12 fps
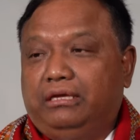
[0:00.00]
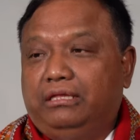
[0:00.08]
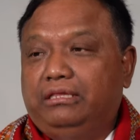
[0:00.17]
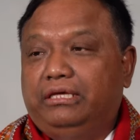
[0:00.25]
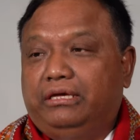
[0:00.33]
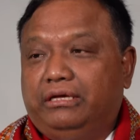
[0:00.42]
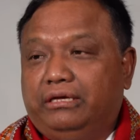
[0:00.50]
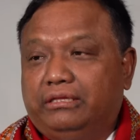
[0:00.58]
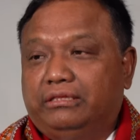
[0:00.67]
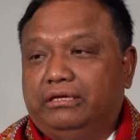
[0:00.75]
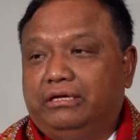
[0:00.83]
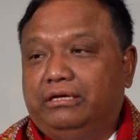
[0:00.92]
India
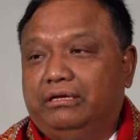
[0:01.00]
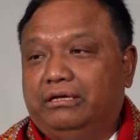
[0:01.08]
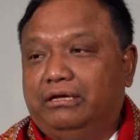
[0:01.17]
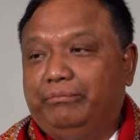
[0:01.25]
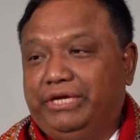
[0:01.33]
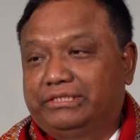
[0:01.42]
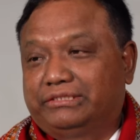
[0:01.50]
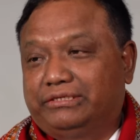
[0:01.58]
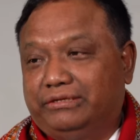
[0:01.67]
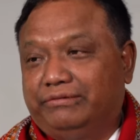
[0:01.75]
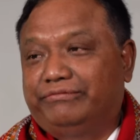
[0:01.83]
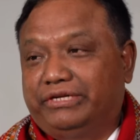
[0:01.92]
had uh, a mixed
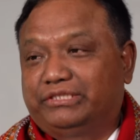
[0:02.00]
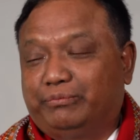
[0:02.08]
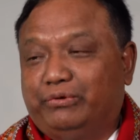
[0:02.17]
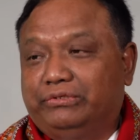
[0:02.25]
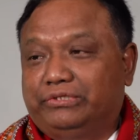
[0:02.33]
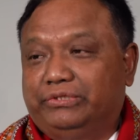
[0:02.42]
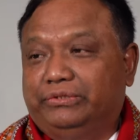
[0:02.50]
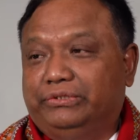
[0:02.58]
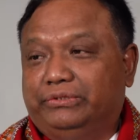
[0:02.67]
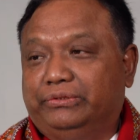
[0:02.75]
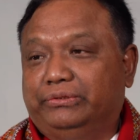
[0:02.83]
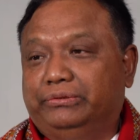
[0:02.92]
response to
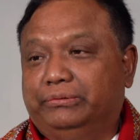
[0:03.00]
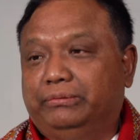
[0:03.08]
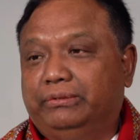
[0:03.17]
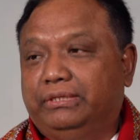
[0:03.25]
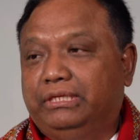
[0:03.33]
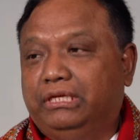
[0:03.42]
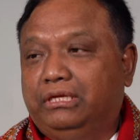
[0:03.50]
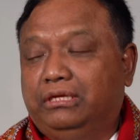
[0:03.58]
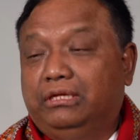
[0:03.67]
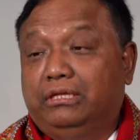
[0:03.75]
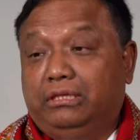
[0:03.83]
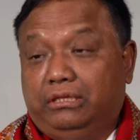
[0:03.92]
the coup.
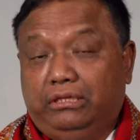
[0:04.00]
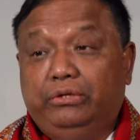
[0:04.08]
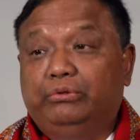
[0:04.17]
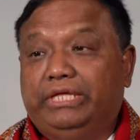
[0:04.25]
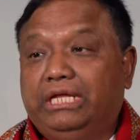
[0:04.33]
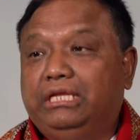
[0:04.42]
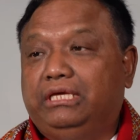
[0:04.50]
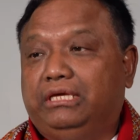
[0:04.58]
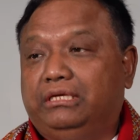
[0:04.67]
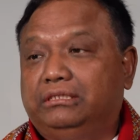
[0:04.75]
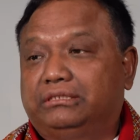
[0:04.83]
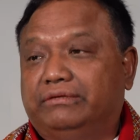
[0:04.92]
New Delhi
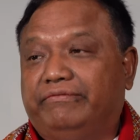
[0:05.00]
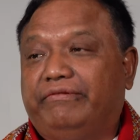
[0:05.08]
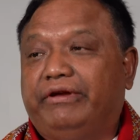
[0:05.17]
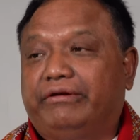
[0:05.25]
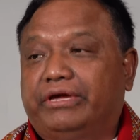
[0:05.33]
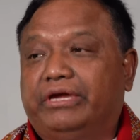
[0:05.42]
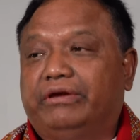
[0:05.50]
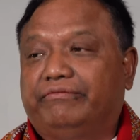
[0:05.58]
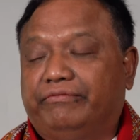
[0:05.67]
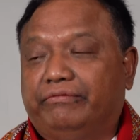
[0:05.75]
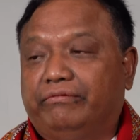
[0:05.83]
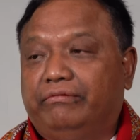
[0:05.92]
is very
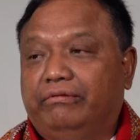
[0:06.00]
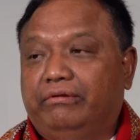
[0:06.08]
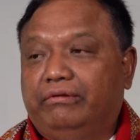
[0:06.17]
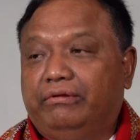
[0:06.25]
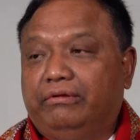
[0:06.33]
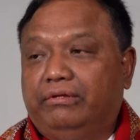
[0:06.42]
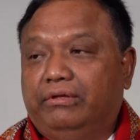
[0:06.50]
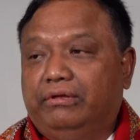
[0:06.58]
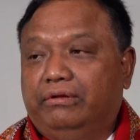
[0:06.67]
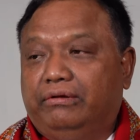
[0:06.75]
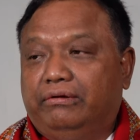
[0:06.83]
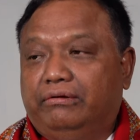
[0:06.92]
careful
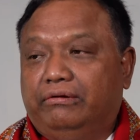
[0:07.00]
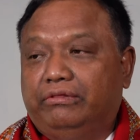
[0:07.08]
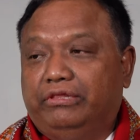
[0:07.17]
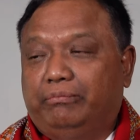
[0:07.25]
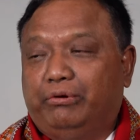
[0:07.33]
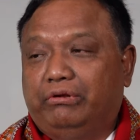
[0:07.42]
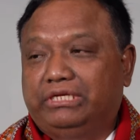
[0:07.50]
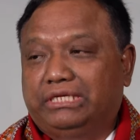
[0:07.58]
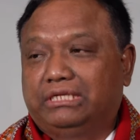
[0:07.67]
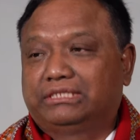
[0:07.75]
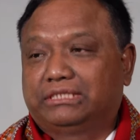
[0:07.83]
on the political